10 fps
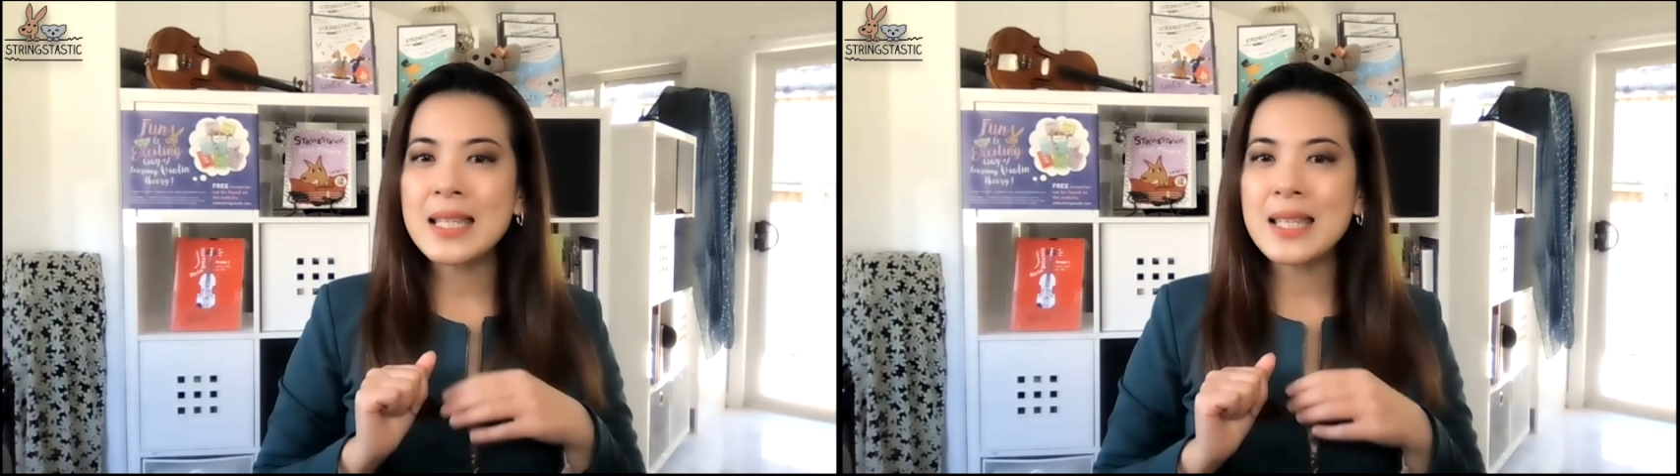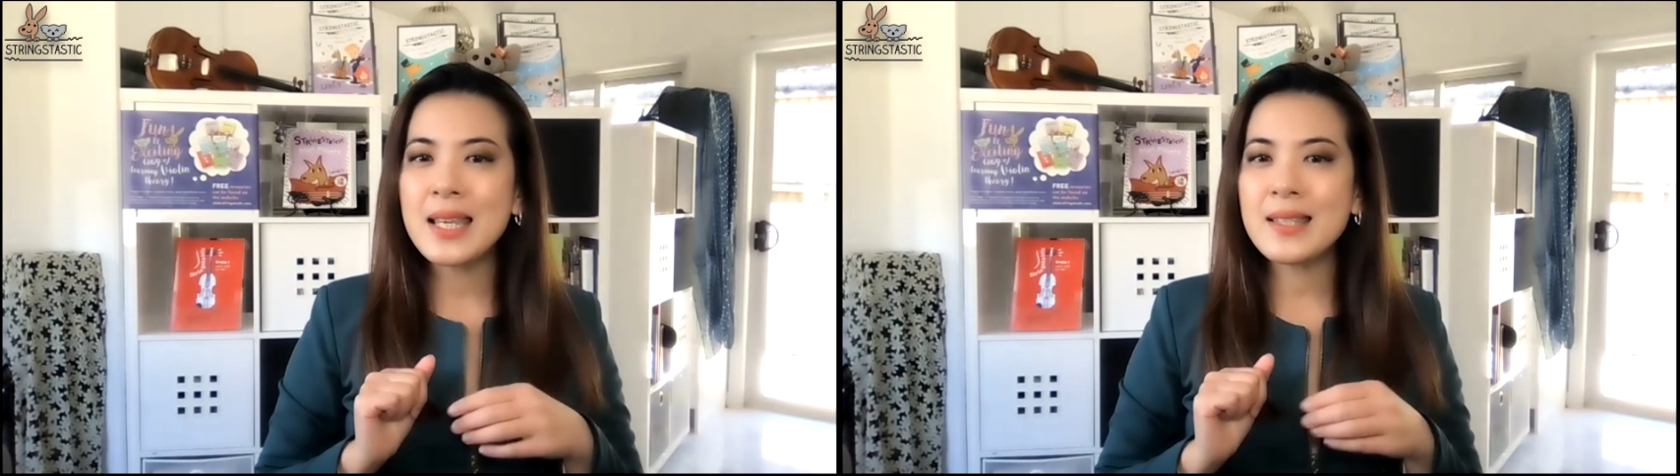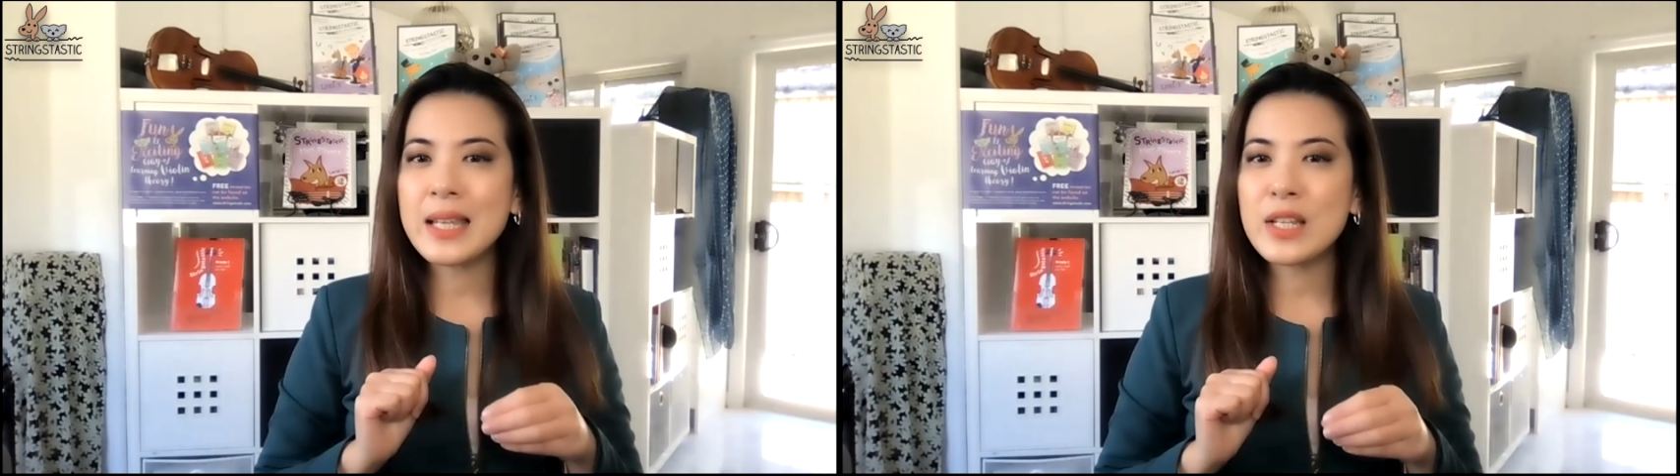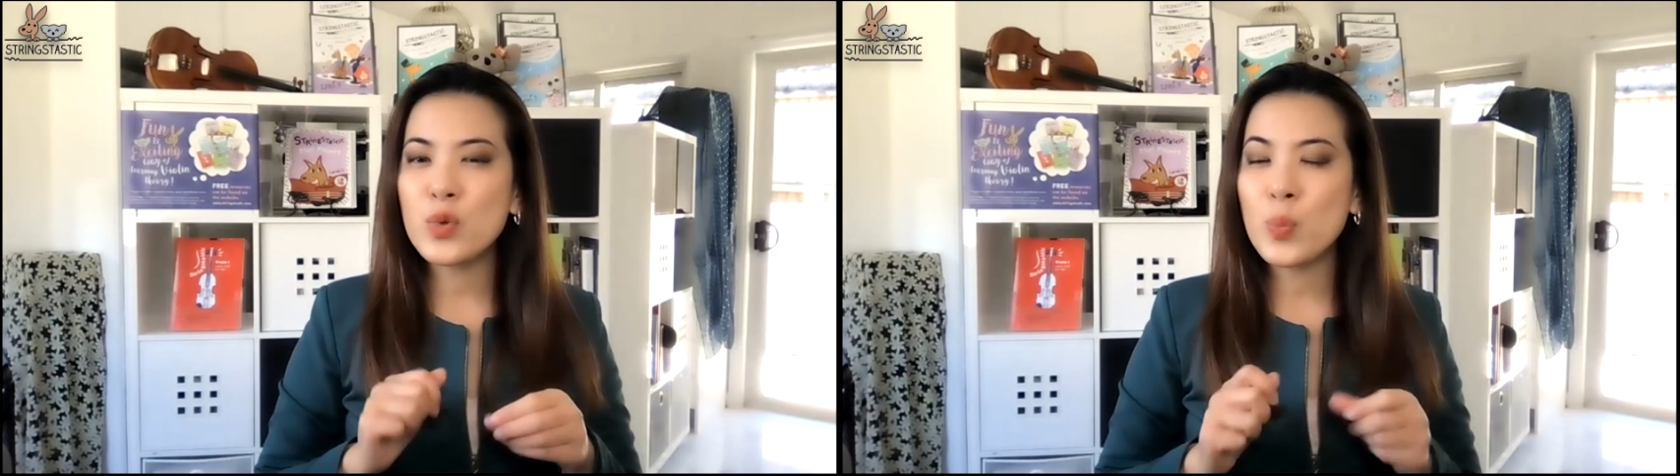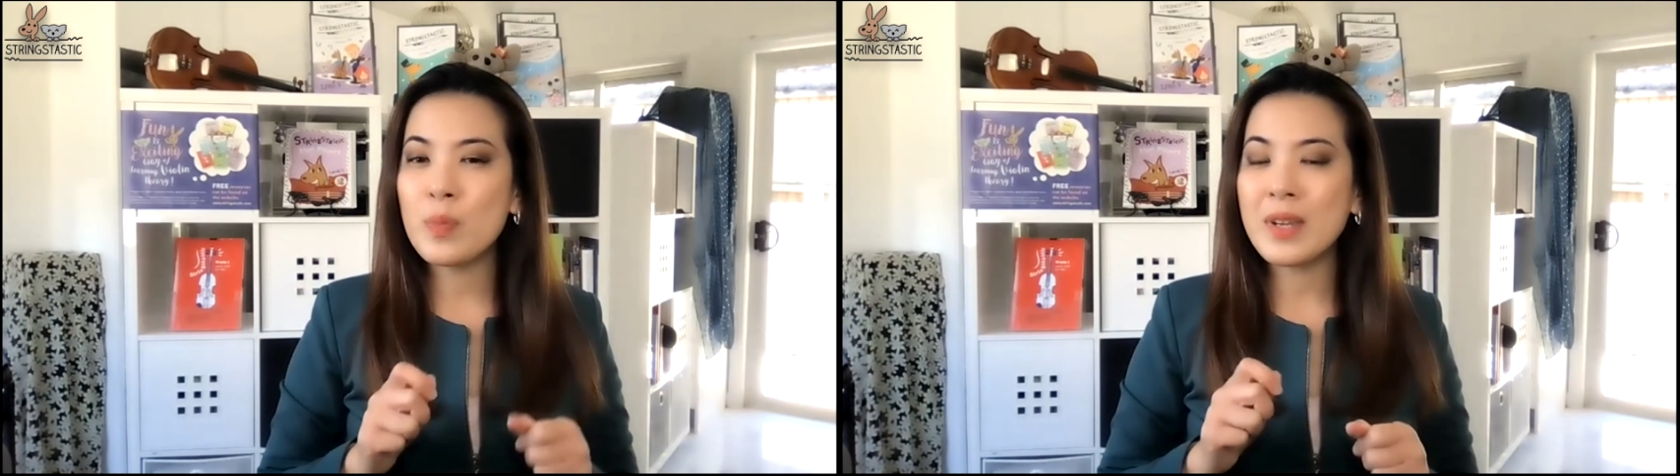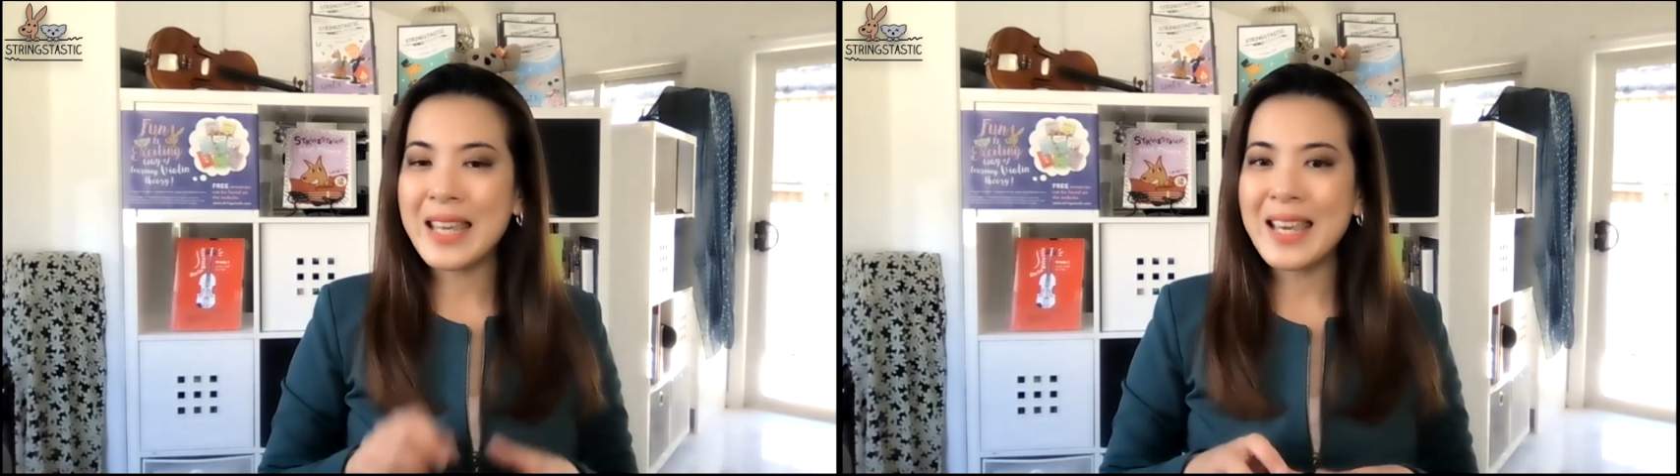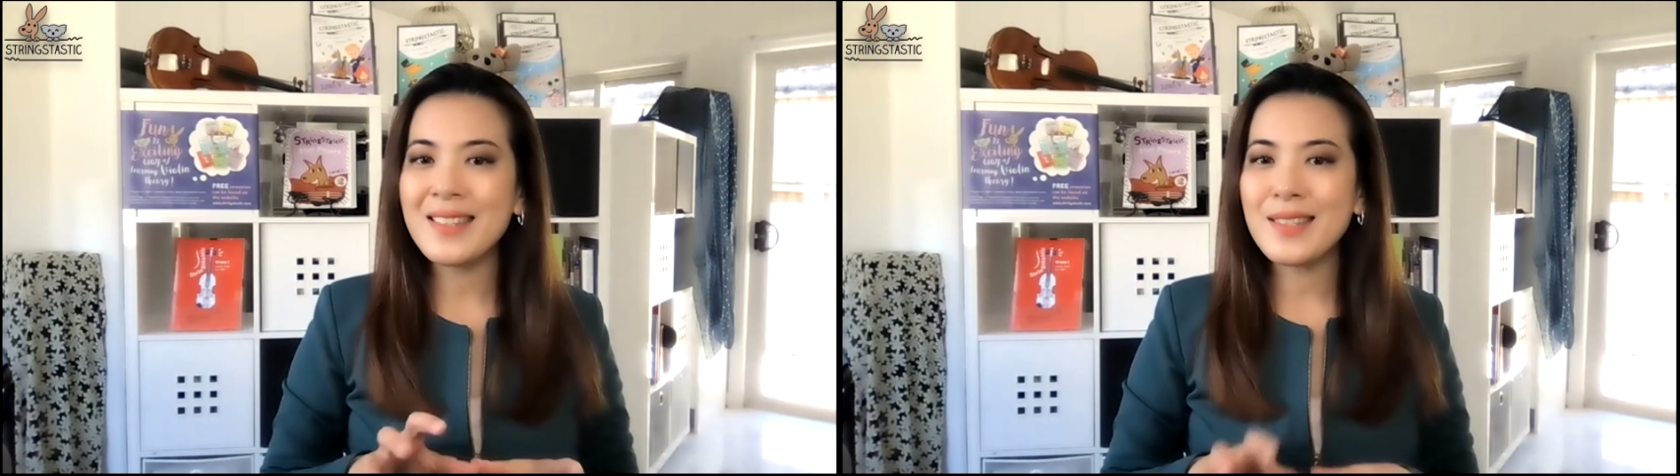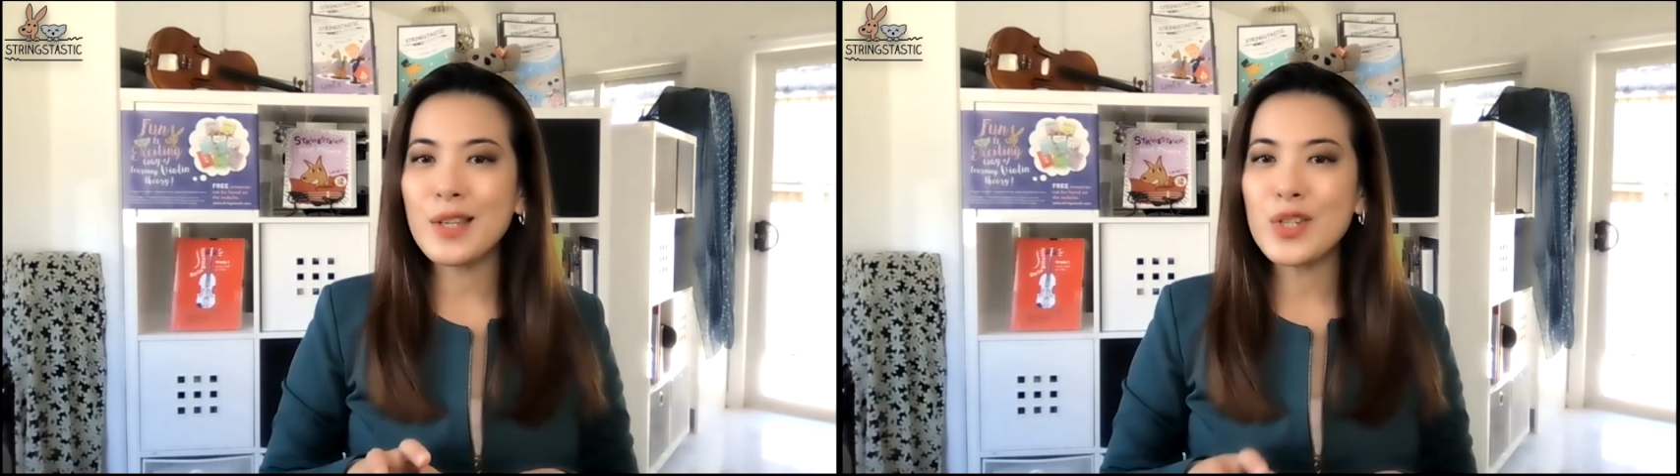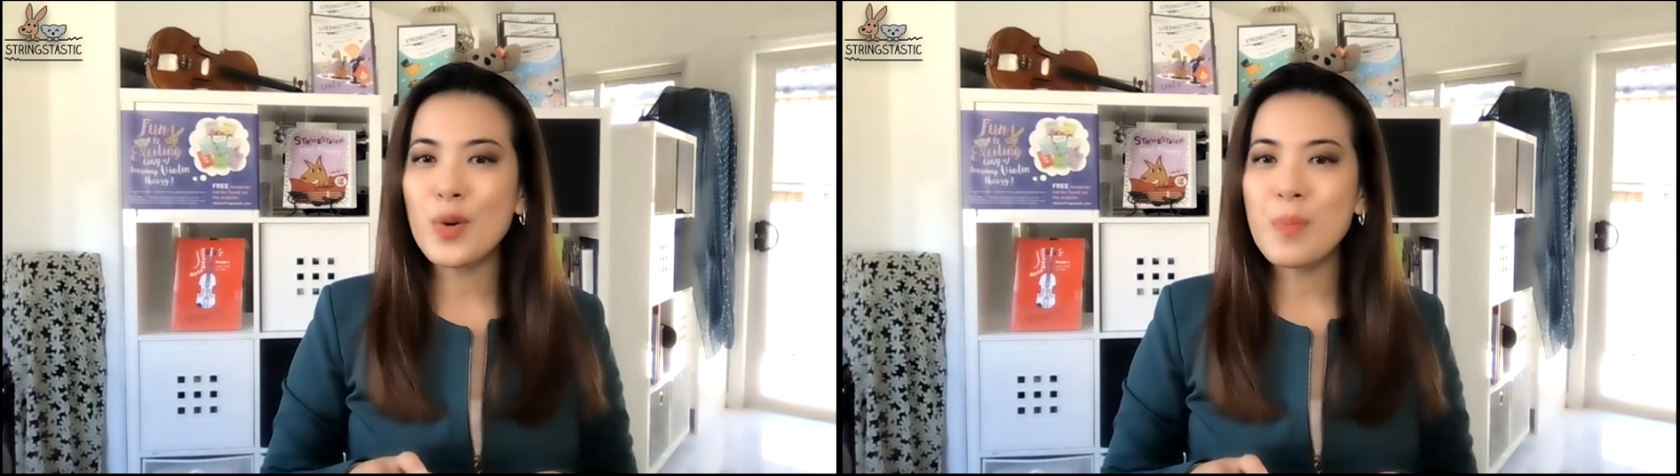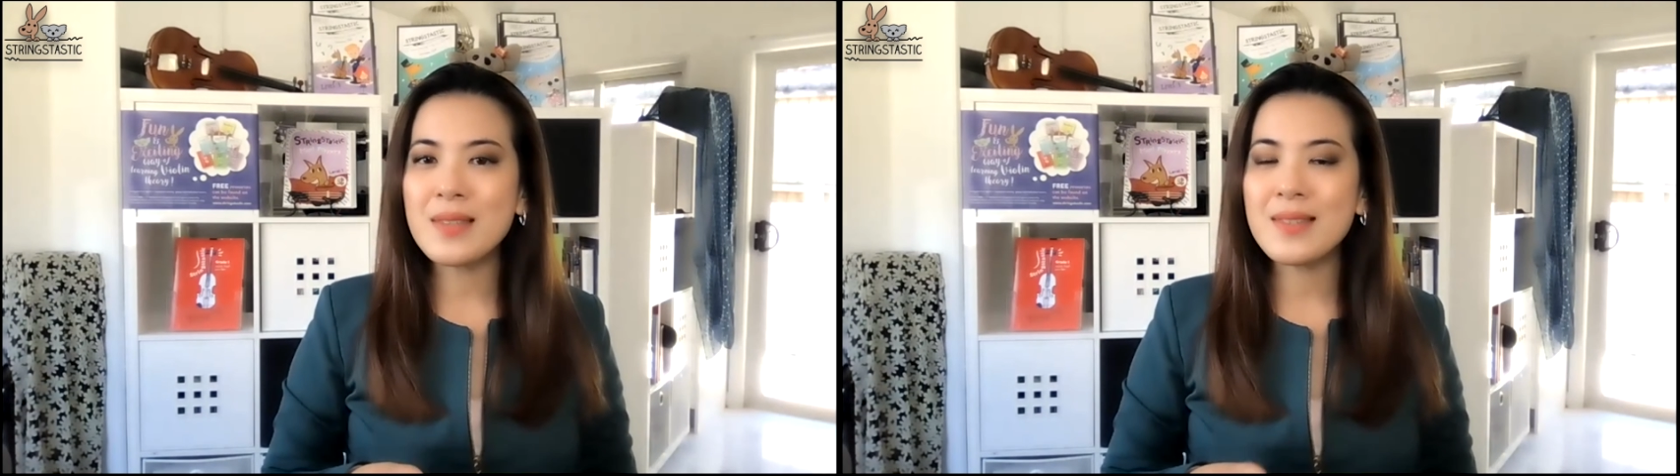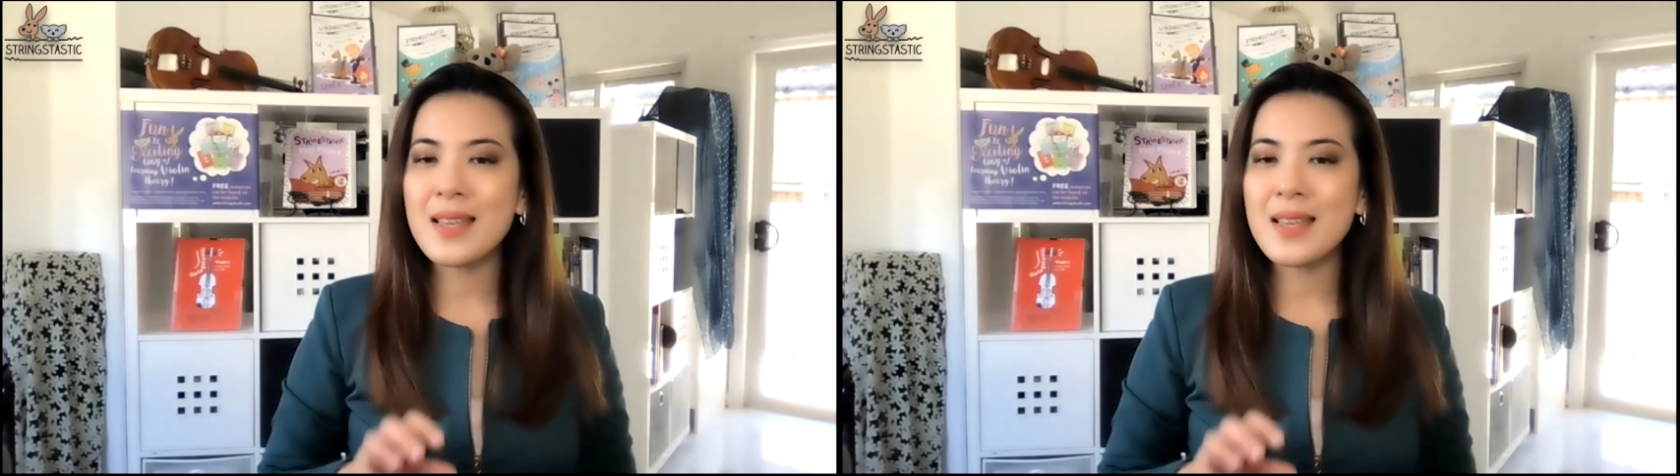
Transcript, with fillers: Key signature, key signature means